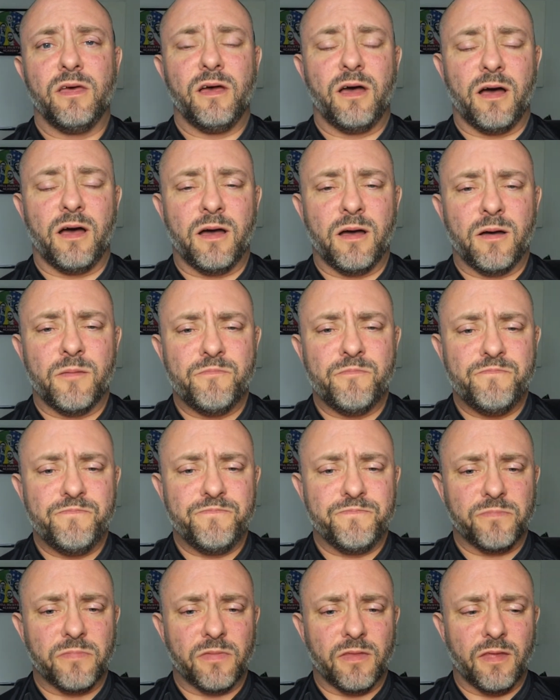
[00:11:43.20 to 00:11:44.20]

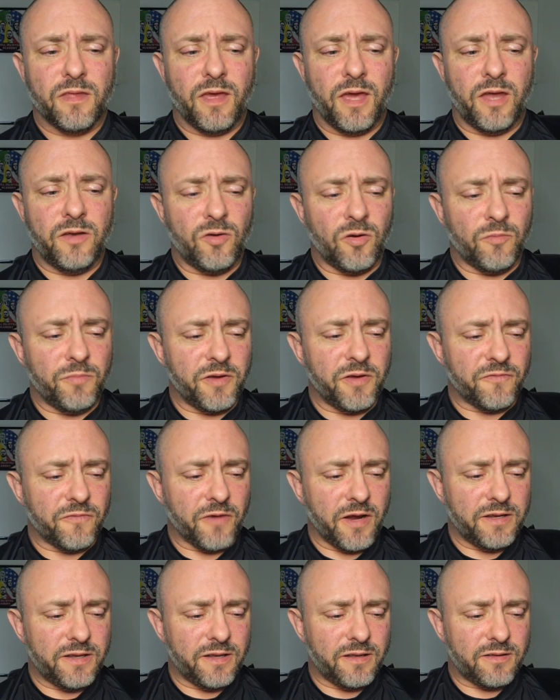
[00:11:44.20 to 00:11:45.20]
And don't be
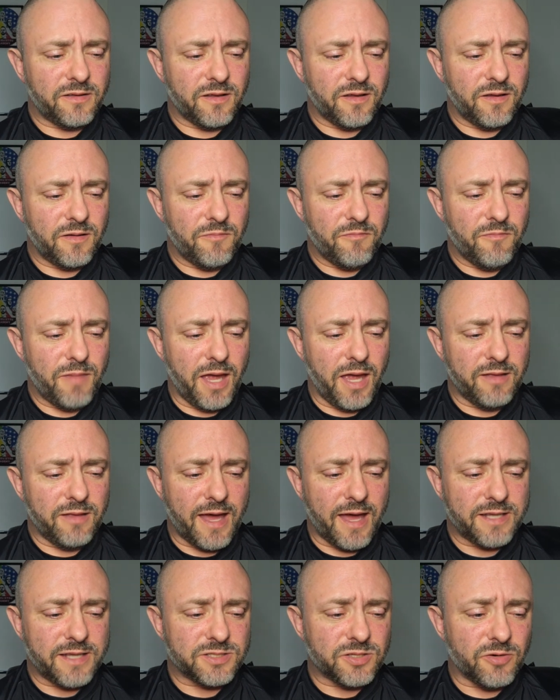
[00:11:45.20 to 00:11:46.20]
afraid to make
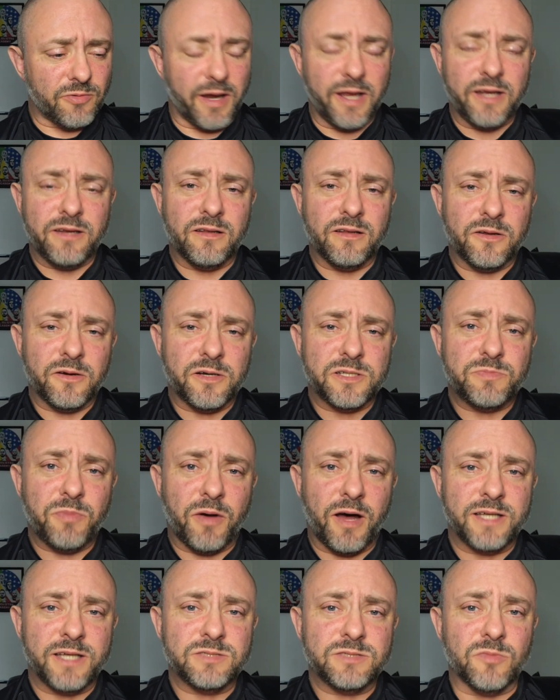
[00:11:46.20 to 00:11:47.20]
that as granular as
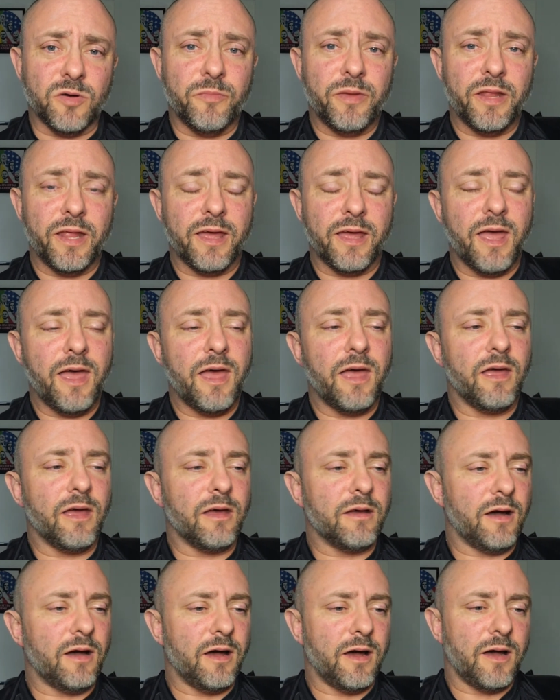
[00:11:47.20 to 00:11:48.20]
possible. Be like, hey,
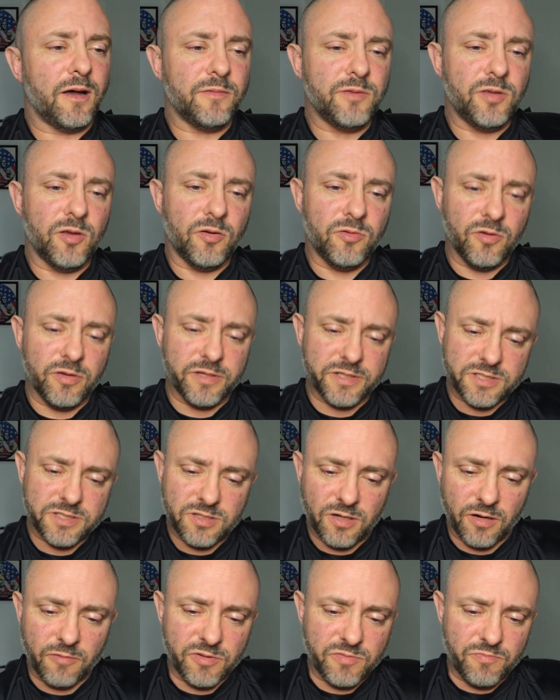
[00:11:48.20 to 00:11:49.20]
you know, you get to
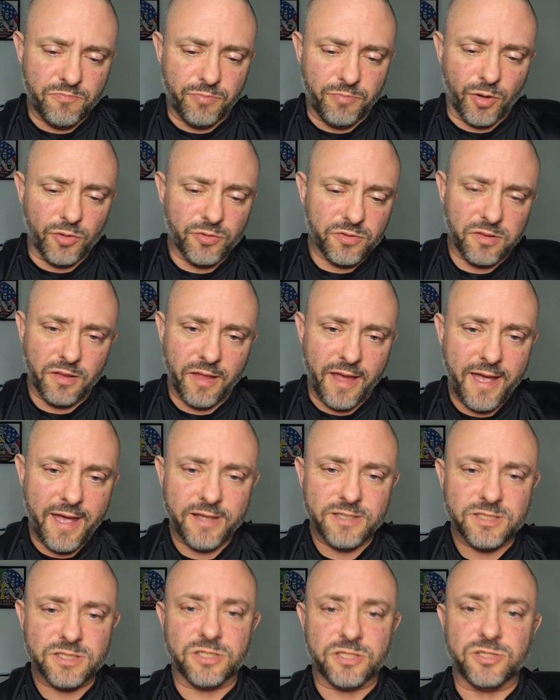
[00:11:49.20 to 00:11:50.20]
start with both
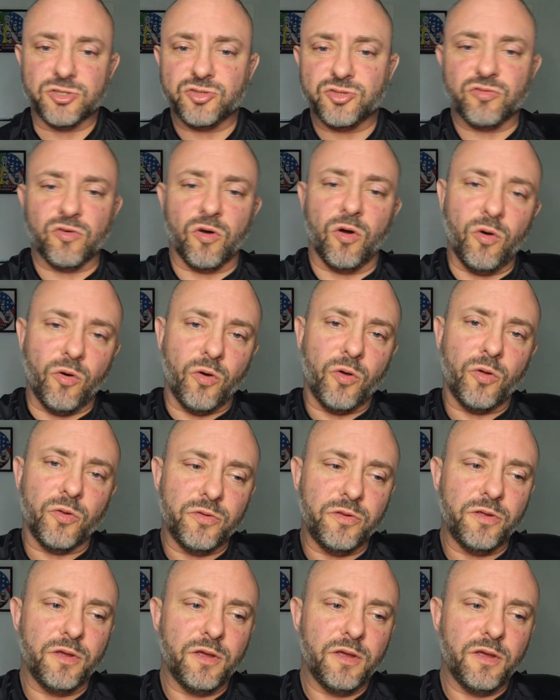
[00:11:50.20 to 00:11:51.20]
legs controlled.